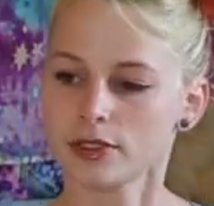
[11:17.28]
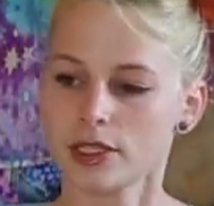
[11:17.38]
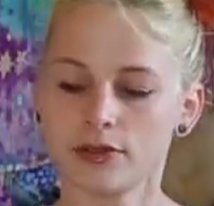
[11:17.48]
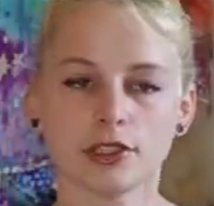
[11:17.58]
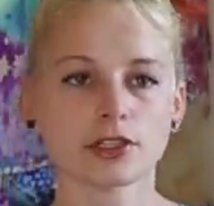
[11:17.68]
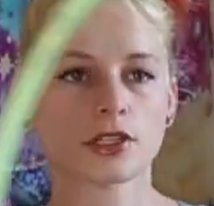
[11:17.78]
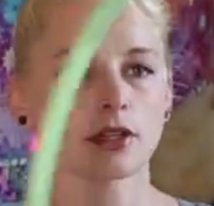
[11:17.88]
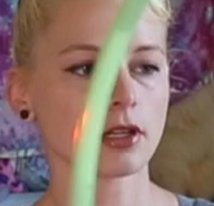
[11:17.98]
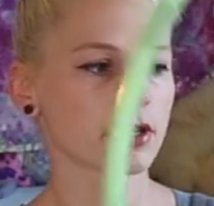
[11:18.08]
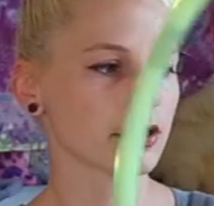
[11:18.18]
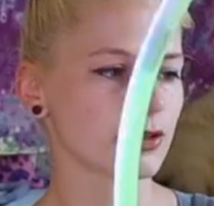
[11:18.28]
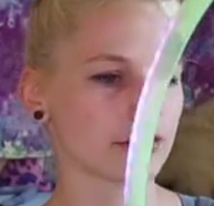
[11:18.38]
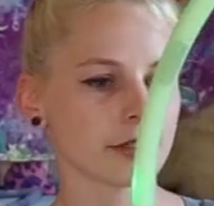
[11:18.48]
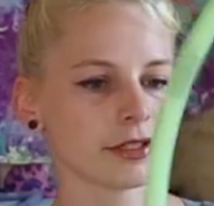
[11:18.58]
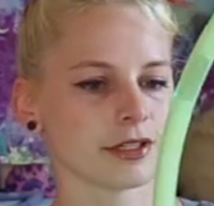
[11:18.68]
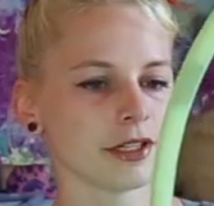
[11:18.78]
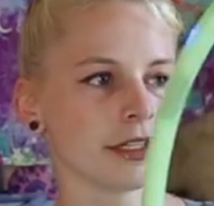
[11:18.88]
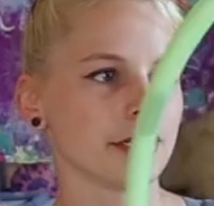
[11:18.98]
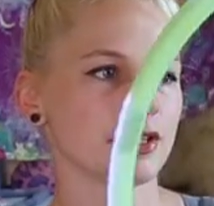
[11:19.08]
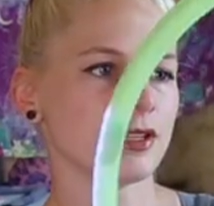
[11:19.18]
giving you just a little,
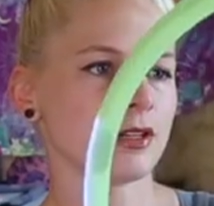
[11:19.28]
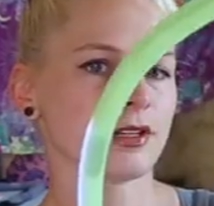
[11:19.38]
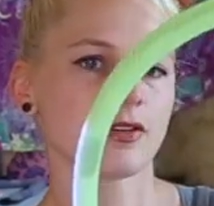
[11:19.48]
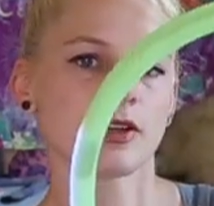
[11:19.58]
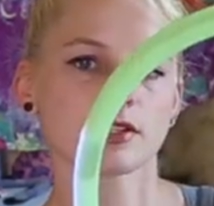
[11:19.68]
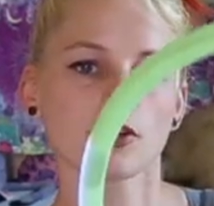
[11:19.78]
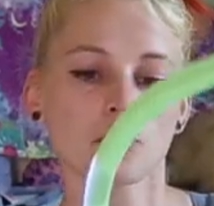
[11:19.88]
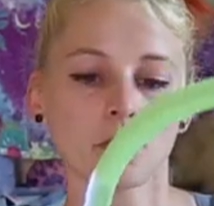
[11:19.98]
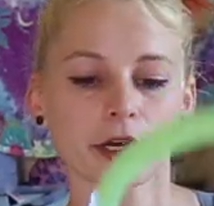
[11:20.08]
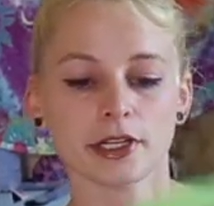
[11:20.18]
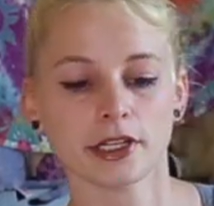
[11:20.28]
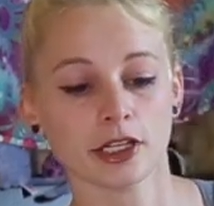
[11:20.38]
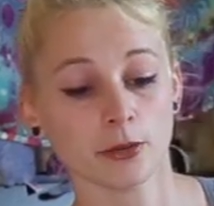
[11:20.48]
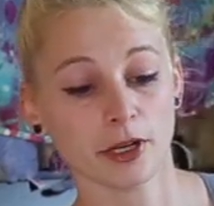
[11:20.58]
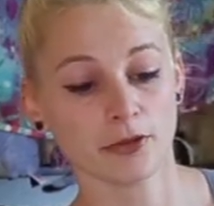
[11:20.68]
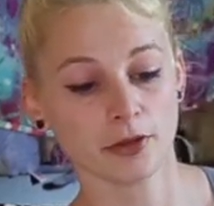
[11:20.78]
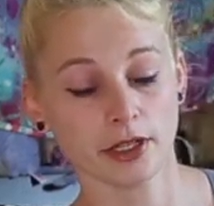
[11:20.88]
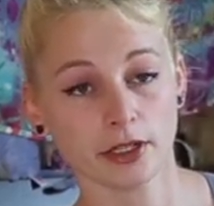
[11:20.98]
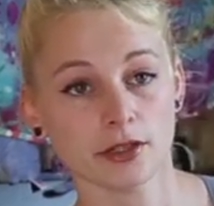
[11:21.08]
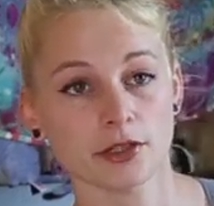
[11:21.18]
it's a little bright in here, but I feel
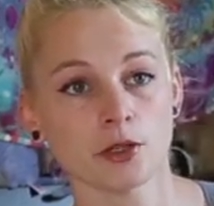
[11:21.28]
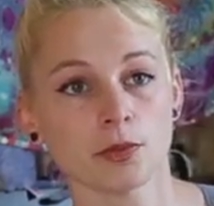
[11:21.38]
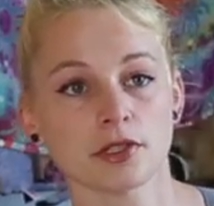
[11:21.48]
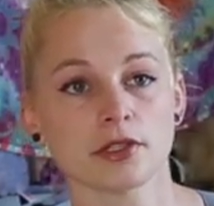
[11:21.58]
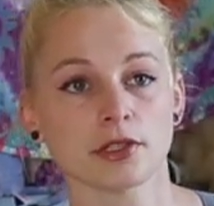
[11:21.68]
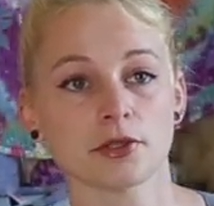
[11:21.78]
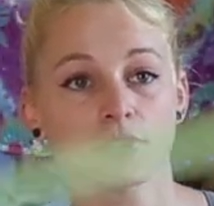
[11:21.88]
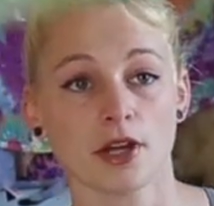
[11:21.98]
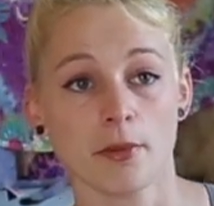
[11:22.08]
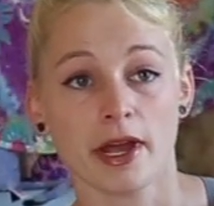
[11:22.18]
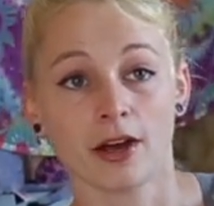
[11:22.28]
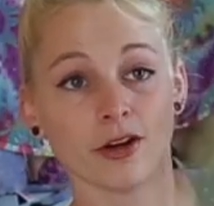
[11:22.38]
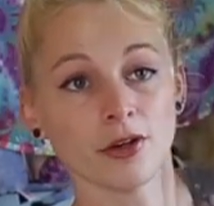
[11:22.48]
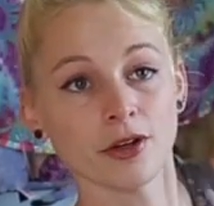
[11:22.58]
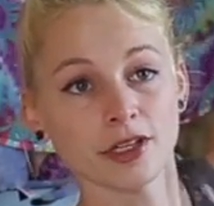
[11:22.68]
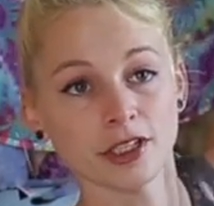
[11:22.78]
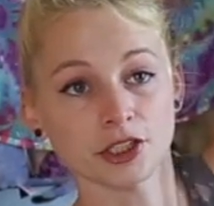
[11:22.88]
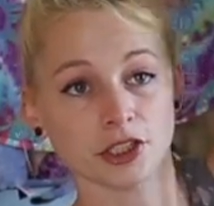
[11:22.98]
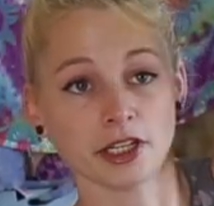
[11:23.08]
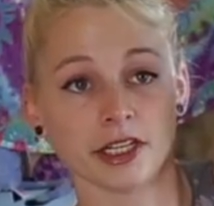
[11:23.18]
like this hoop is still somehow
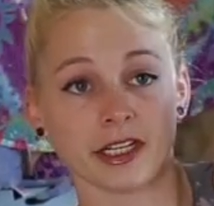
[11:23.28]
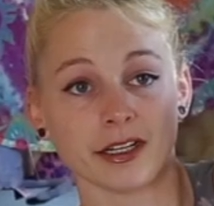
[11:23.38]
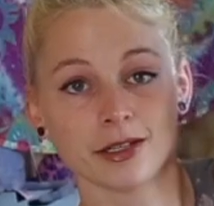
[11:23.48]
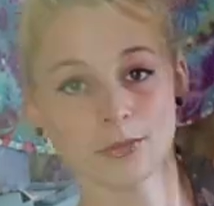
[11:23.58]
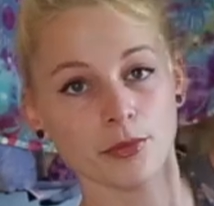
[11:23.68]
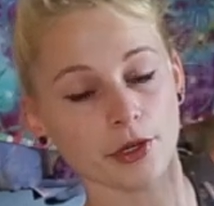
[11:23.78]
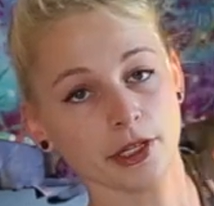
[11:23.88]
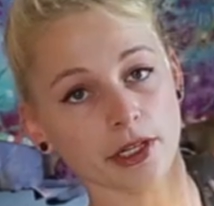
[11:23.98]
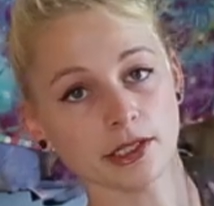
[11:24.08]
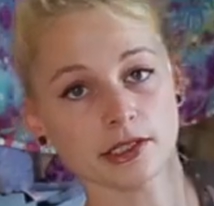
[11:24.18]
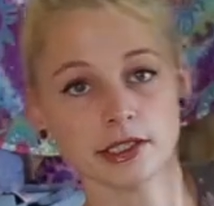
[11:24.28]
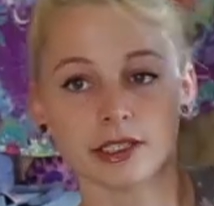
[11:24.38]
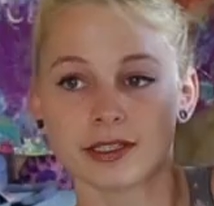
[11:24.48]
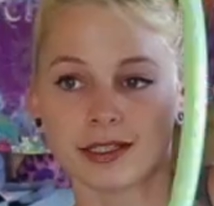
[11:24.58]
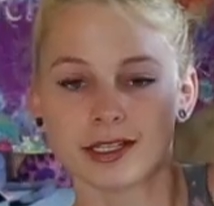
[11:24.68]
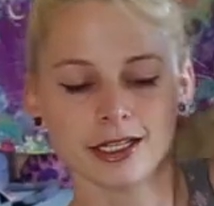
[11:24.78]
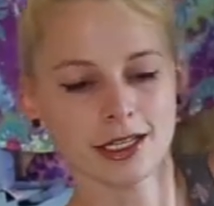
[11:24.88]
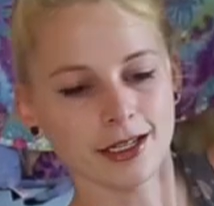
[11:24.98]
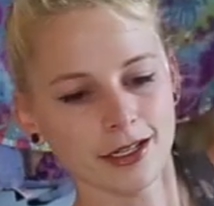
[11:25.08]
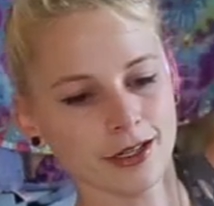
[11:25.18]
shining pretty nicely
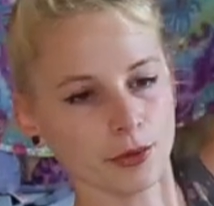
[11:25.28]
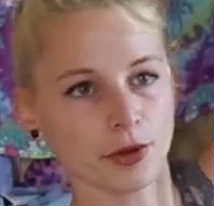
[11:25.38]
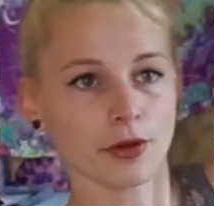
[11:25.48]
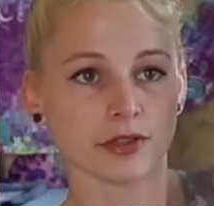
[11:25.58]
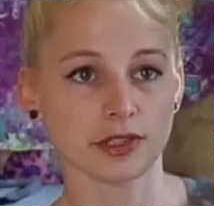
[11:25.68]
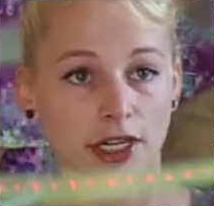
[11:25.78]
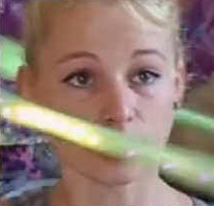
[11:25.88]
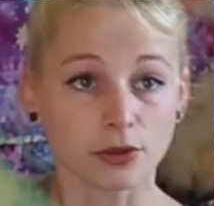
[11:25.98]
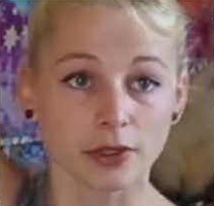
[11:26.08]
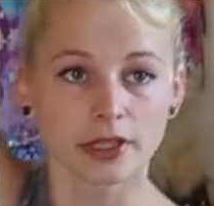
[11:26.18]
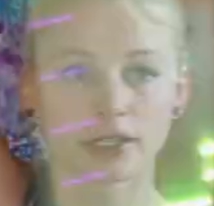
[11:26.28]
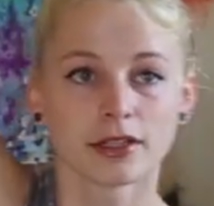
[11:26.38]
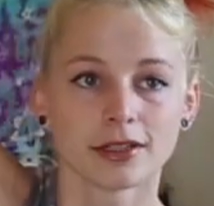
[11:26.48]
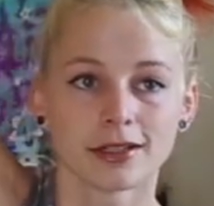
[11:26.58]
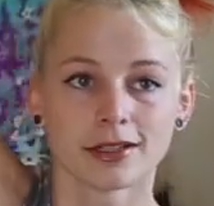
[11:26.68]
with all this natural light.